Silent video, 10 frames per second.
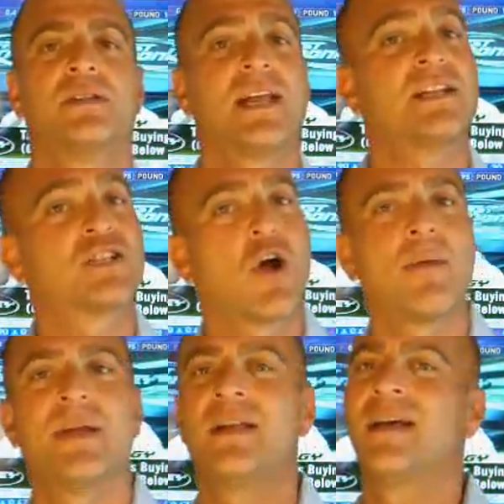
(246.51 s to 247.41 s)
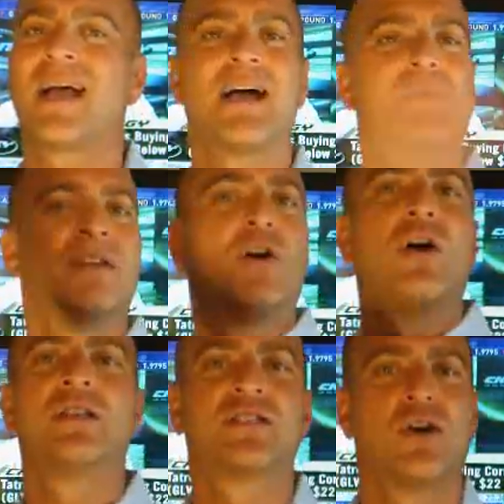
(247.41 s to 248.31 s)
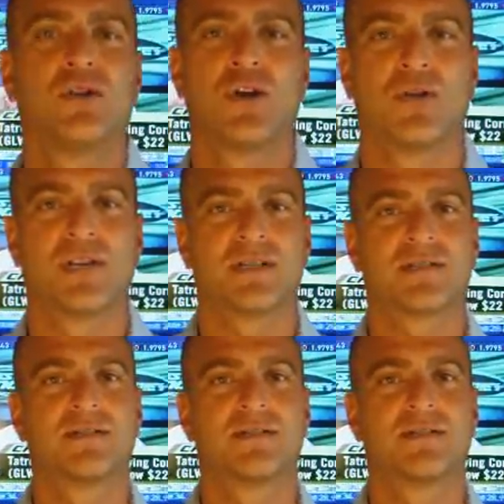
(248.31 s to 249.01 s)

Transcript: Dennis Gartman got rid of all his gold holdings.